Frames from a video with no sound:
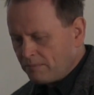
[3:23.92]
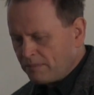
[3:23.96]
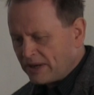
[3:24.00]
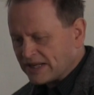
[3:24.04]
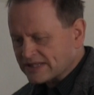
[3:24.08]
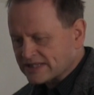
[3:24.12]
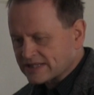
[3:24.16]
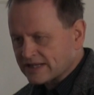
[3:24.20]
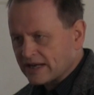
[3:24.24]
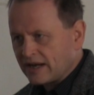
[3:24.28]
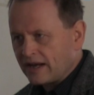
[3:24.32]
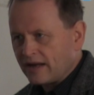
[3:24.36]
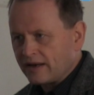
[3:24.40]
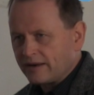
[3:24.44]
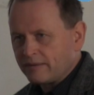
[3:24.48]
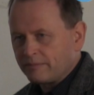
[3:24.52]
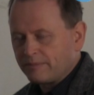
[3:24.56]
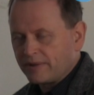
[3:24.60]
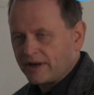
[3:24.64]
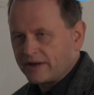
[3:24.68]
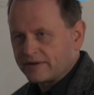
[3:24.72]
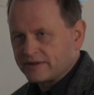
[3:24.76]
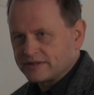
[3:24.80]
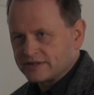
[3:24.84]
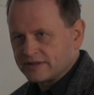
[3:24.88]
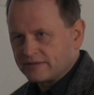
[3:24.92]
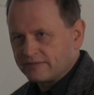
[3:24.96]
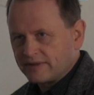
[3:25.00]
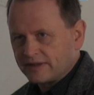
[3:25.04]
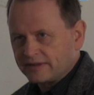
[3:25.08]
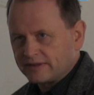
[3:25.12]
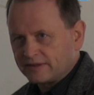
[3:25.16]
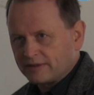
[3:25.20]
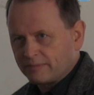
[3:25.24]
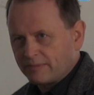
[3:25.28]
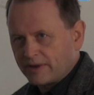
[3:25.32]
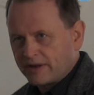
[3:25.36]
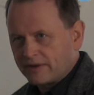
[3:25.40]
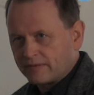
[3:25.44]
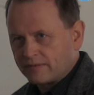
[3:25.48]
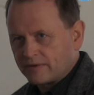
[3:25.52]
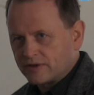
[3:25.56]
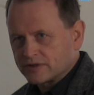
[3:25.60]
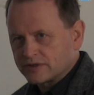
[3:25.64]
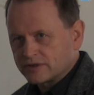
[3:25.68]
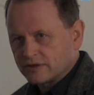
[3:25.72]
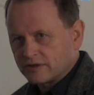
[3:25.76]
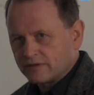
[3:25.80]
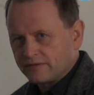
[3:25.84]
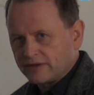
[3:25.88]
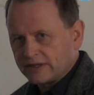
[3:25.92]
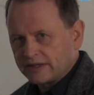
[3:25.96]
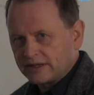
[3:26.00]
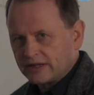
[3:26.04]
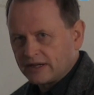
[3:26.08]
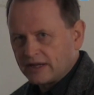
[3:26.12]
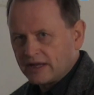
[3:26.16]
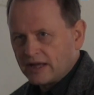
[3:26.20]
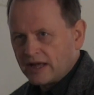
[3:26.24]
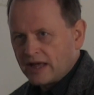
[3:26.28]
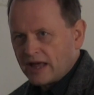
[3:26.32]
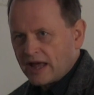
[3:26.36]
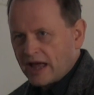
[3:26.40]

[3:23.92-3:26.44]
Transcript: Pascal in Paris invented a better version of it.